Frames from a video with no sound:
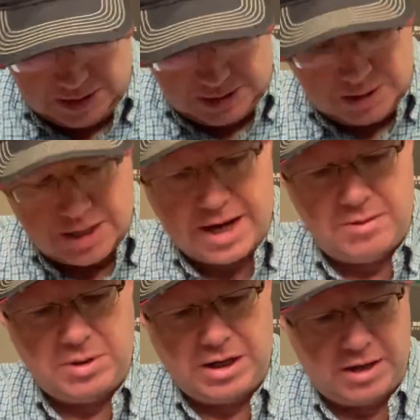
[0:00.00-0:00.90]

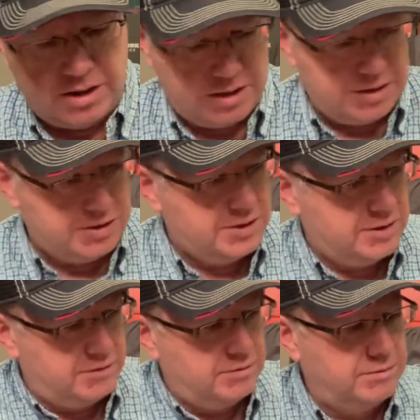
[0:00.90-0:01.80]
Not
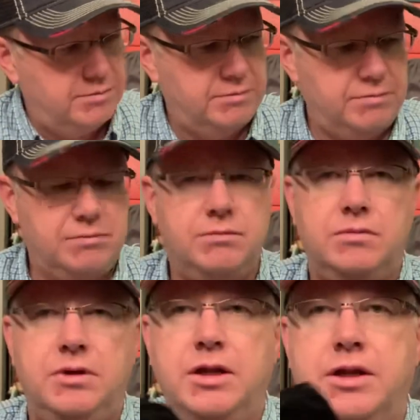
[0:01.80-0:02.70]
because
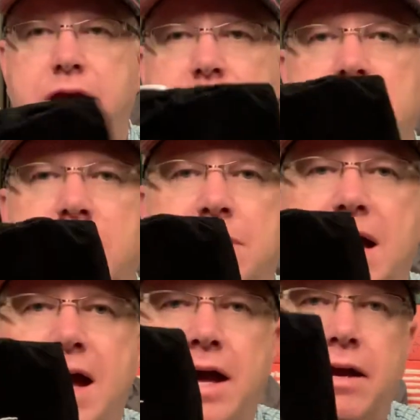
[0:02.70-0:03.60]
it comes in a
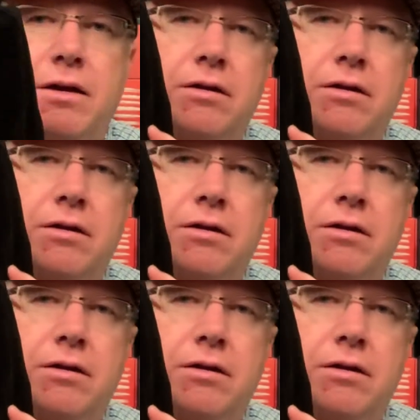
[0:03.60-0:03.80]
bag.